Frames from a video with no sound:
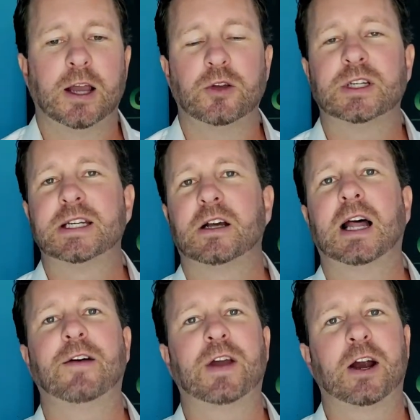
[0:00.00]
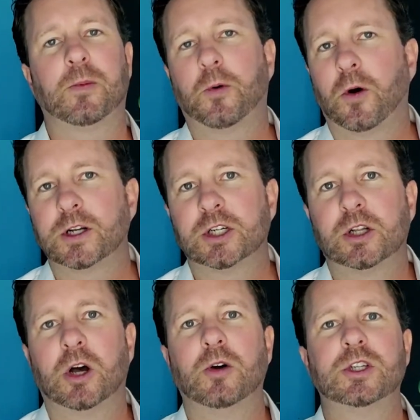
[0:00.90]
You still have airports
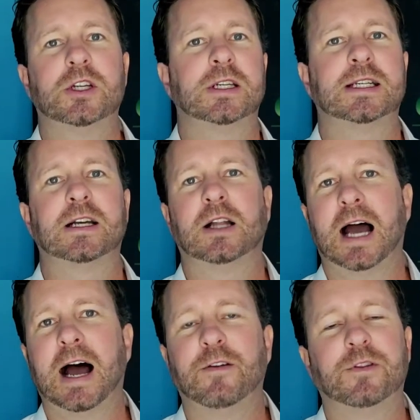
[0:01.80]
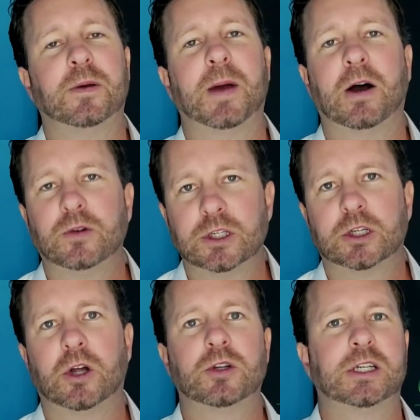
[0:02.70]
close, you still have the mountains
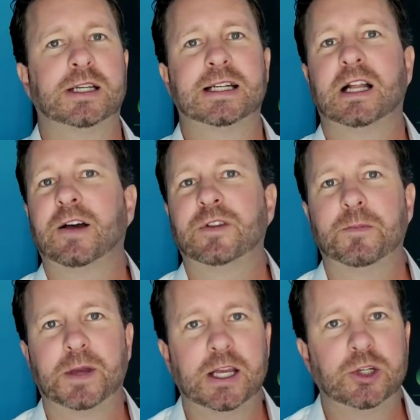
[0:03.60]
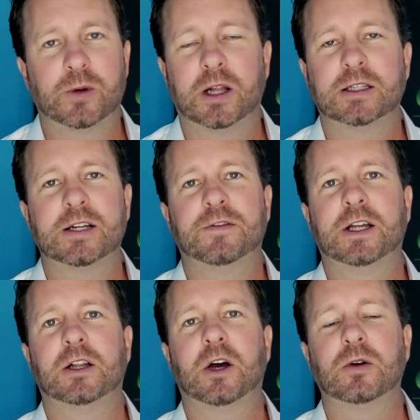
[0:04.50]
close, you still have the beach
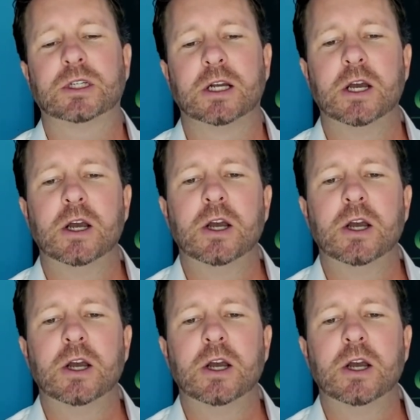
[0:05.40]
relatively close.